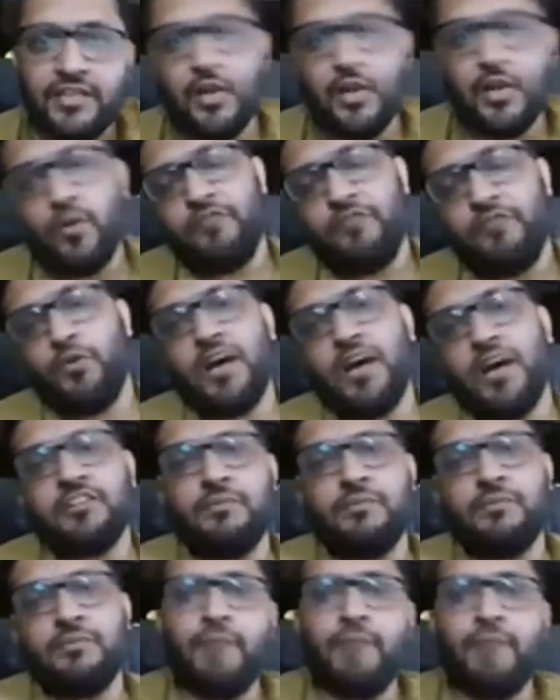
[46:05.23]
Now, if you ask
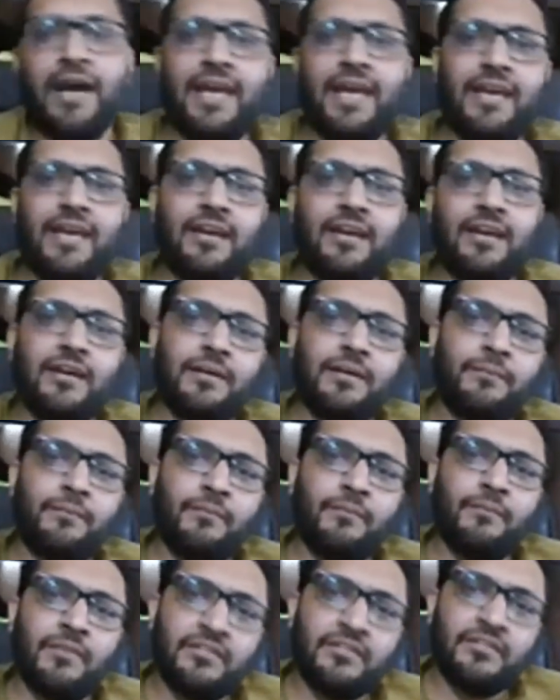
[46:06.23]
me my uh,
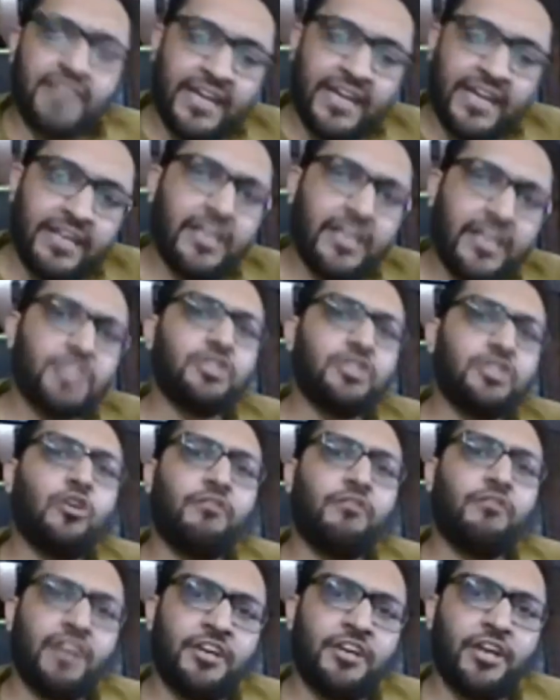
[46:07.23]
segregation
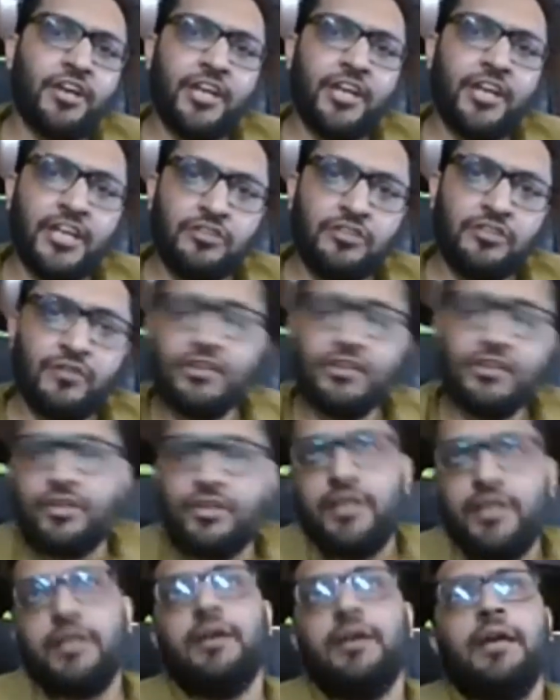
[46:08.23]
of day trading and swing
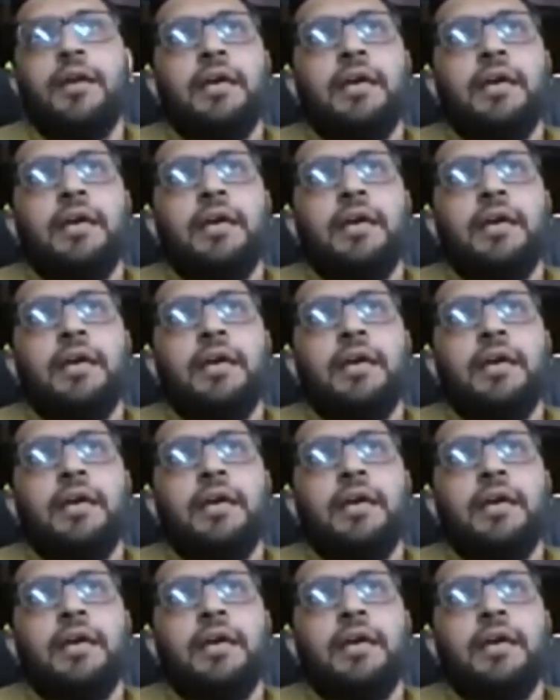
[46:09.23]
trading,